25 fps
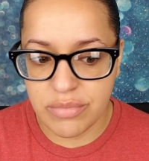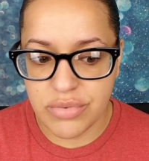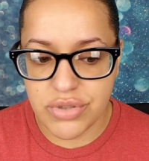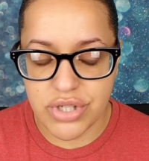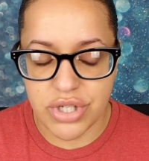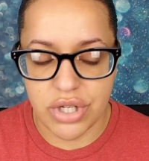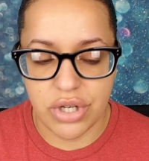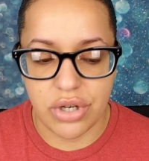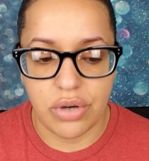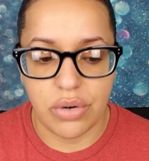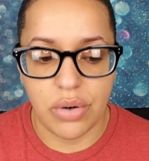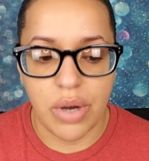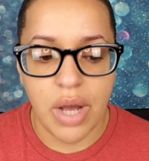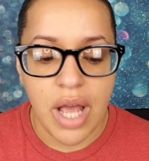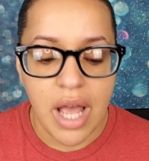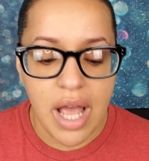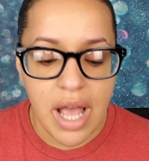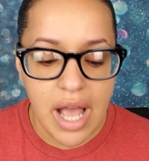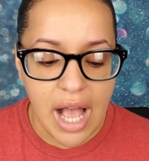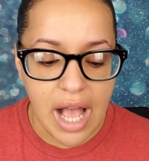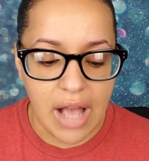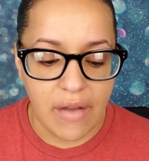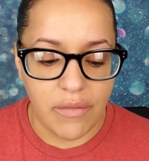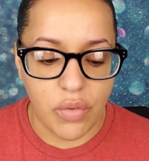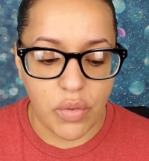So
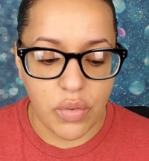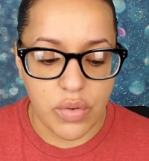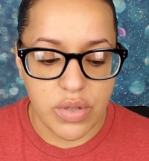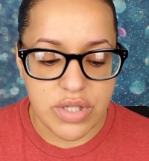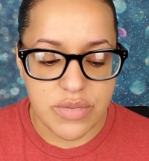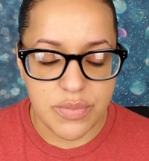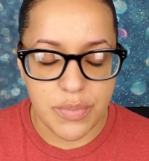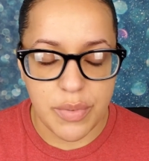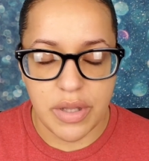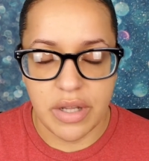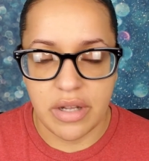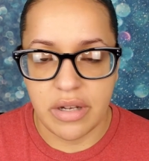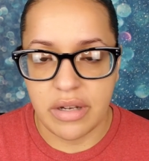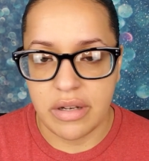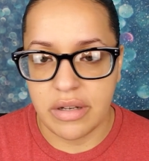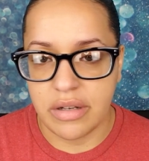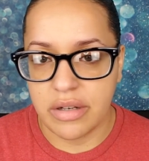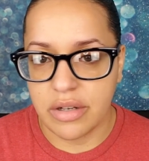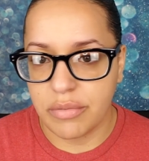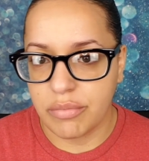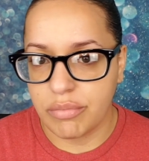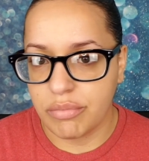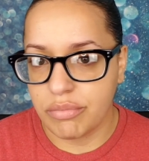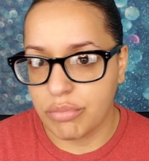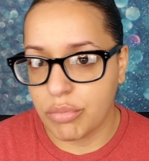I've always been
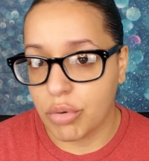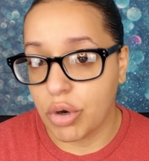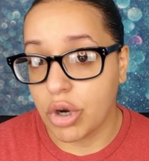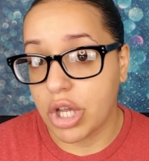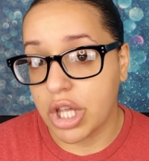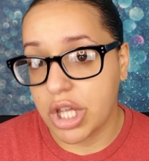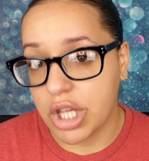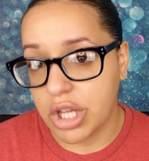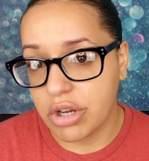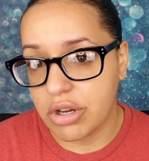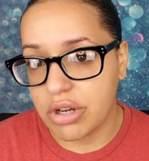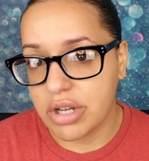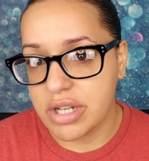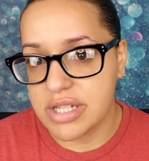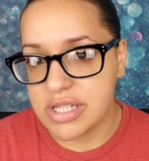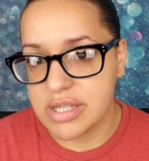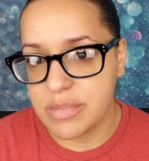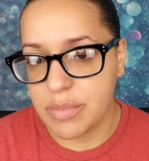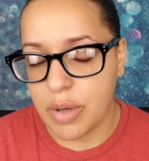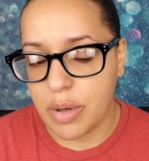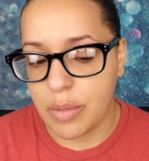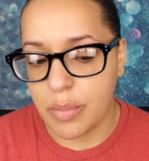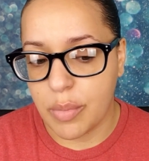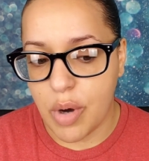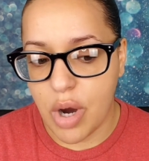more curious
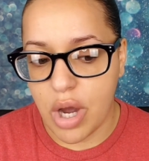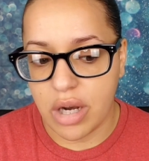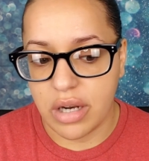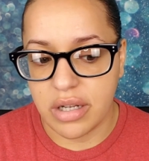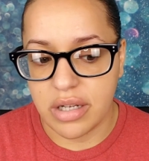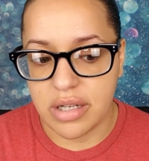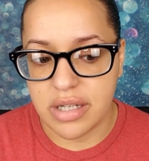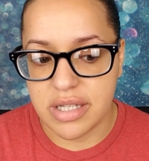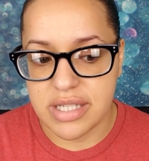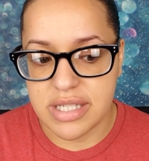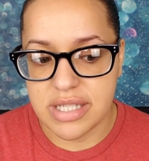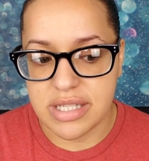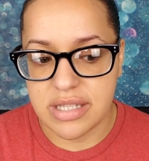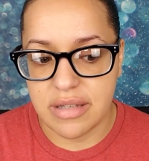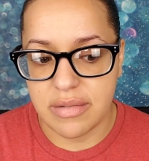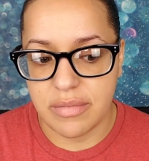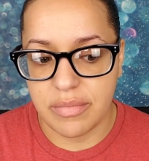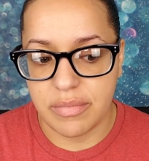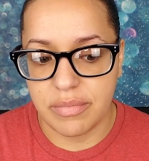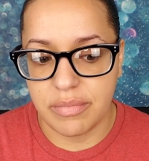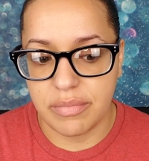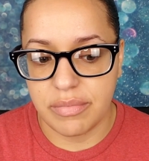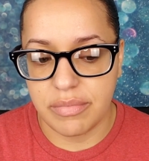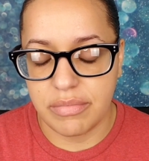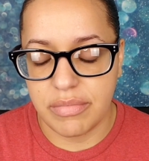about products
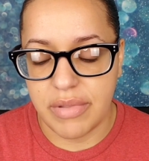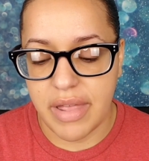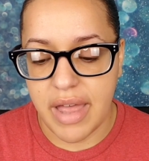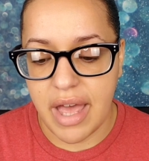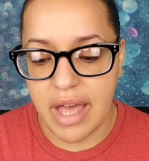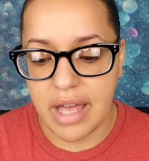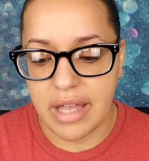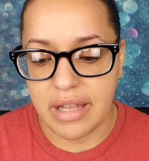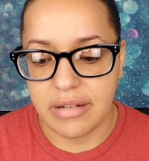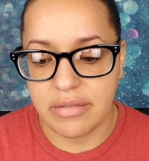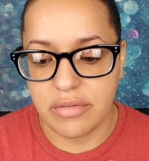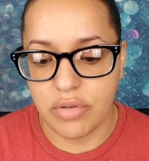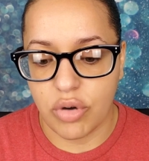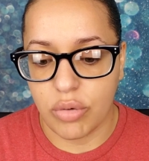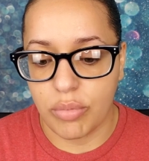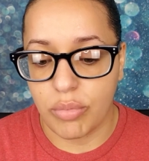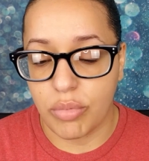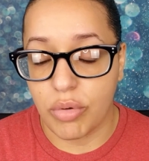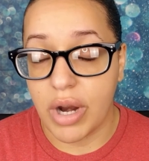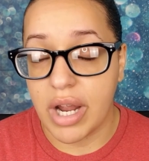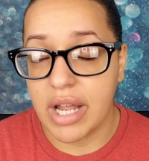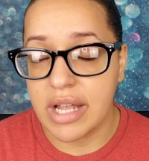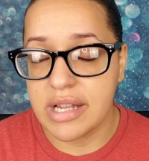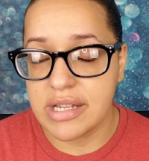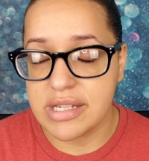that, or
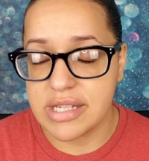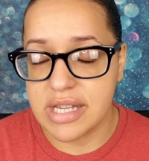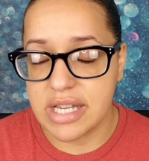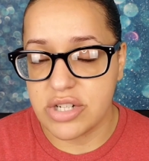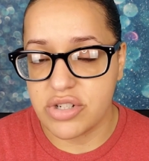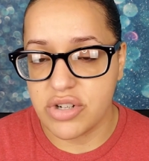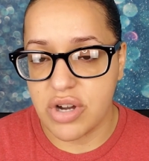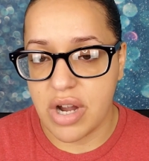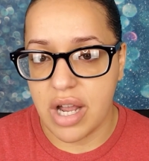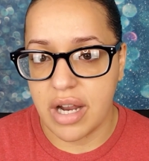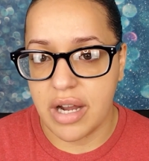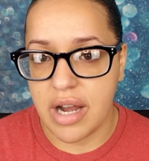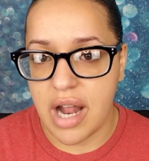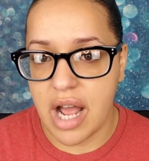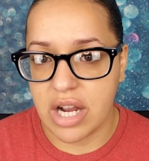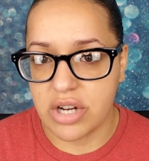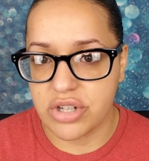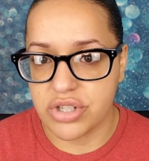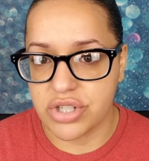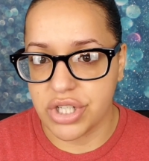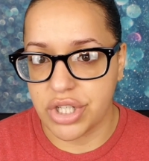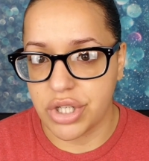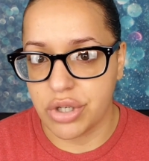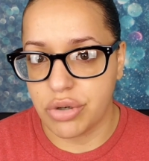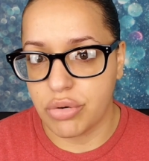brands that try and
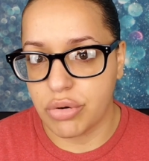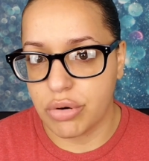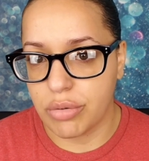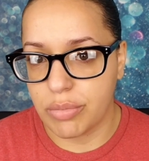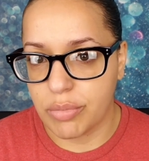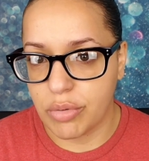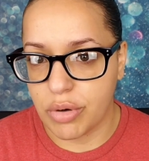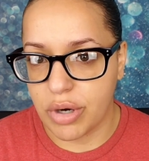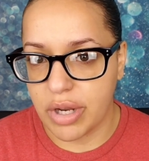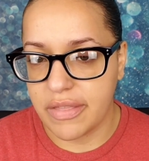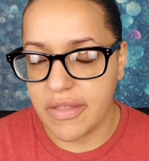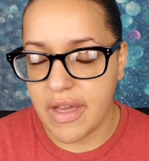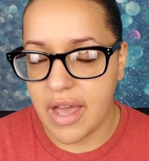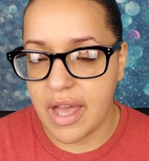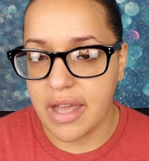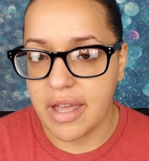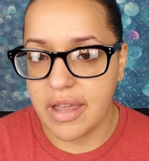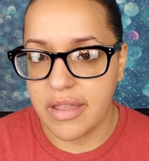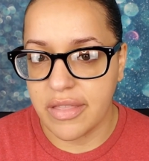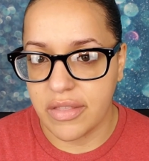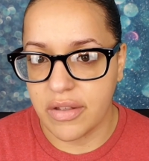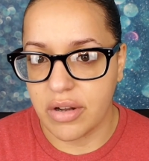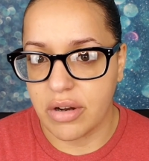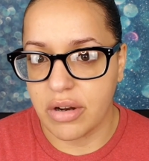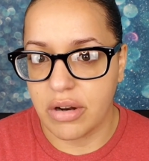actually incorporate that
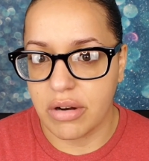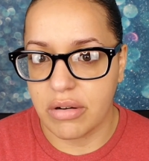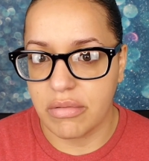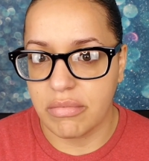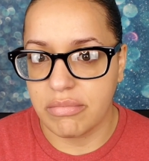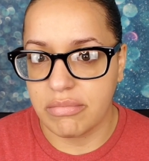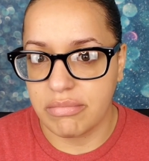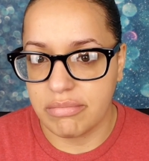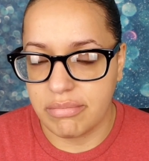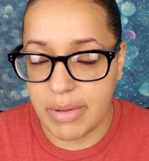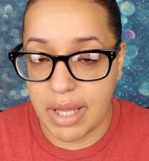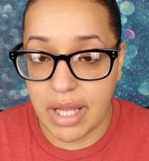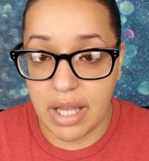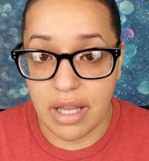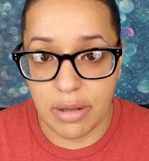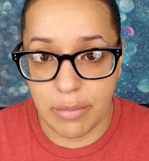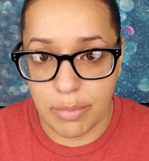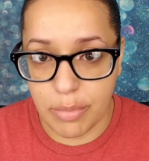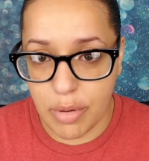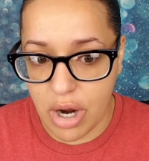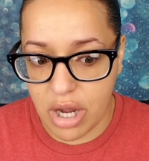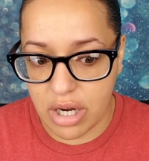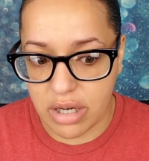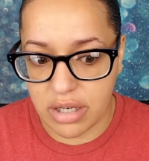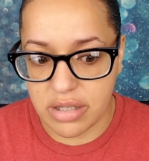in their makeup
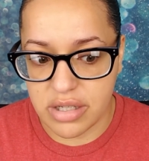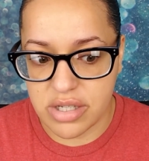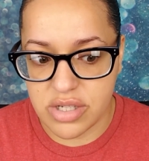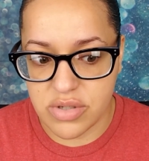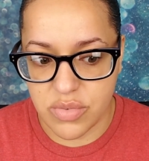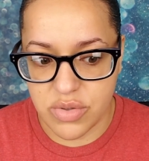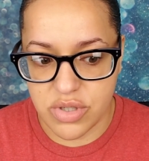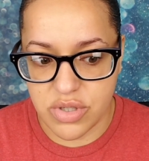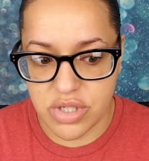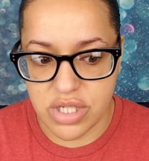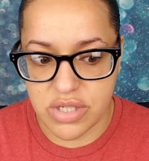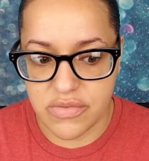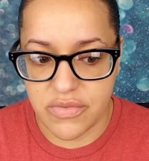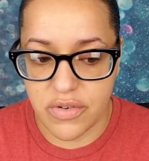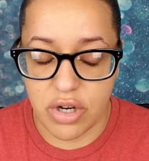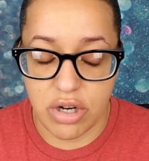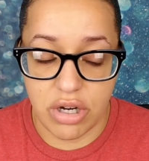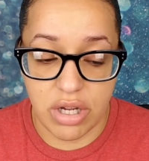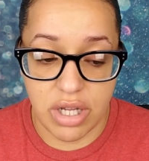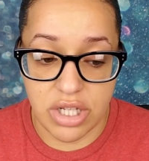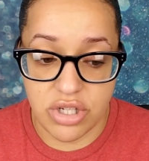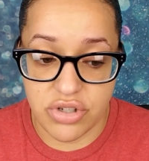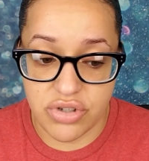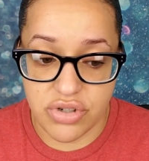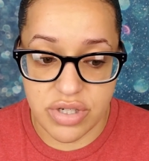products, which is very
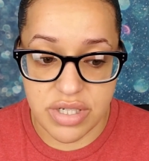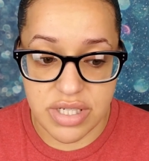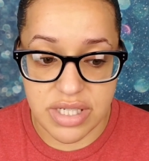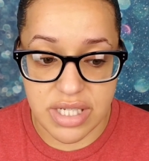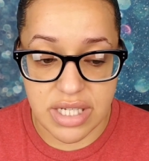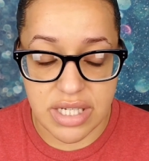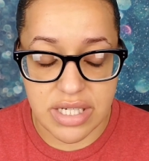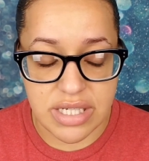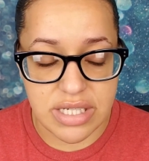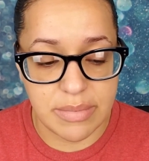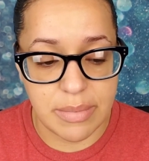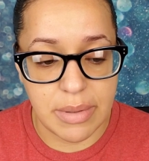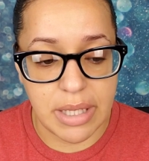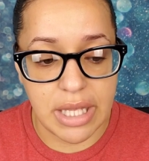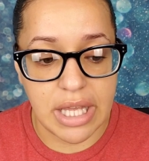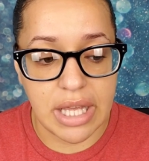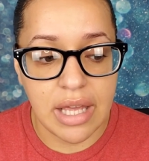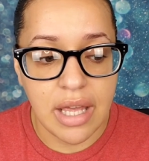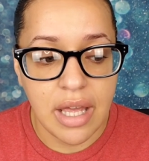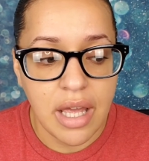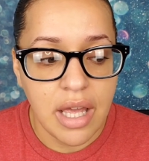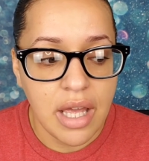interesting to me.